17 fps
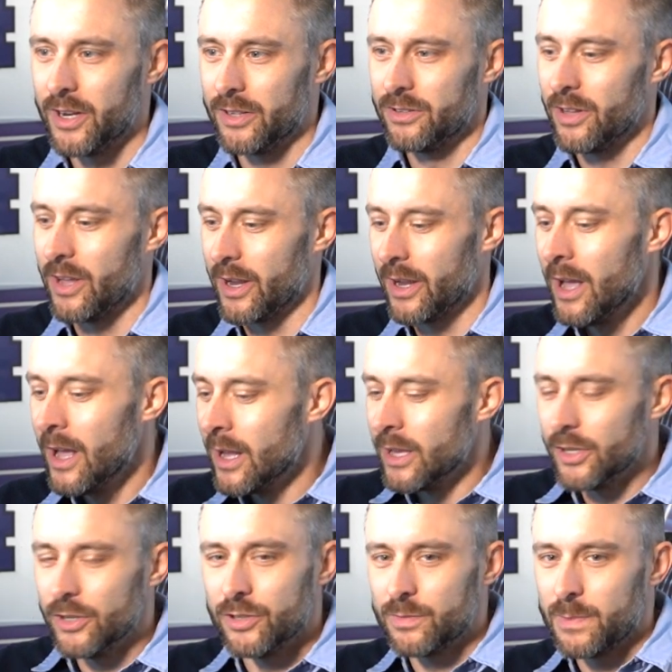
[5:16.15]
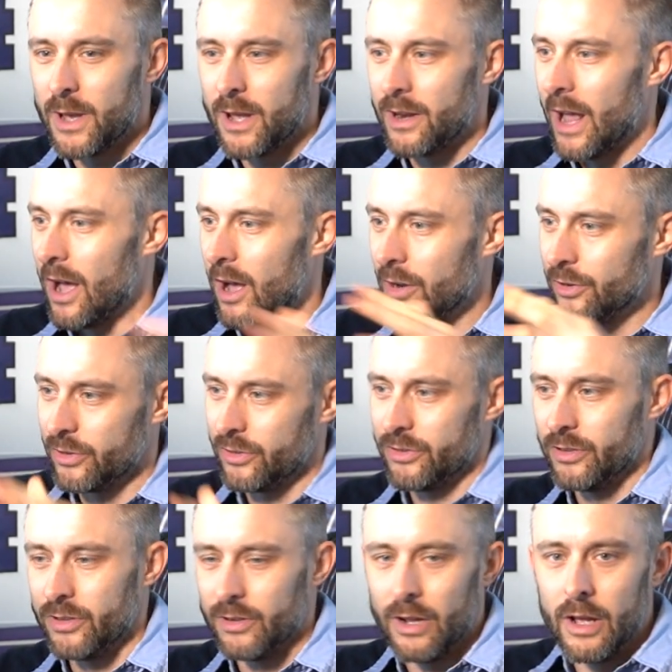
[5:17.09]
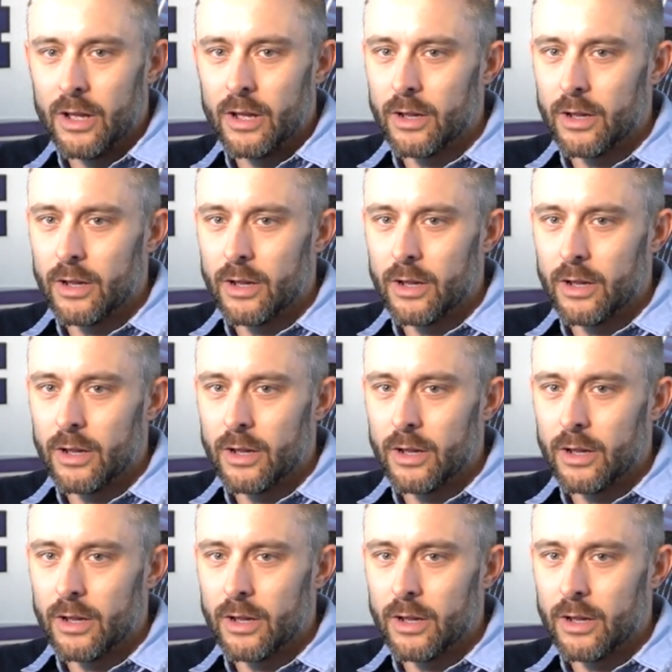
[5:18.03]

It's like you spend hundreds and